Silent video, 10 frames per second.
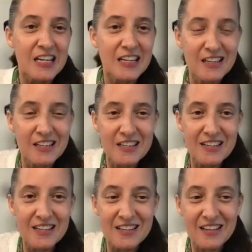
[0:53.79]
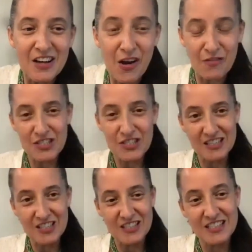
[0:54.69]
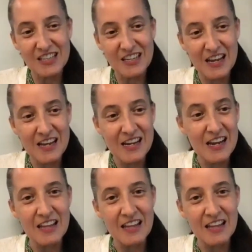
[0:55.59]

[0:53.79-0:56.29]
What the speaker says: in conversation today.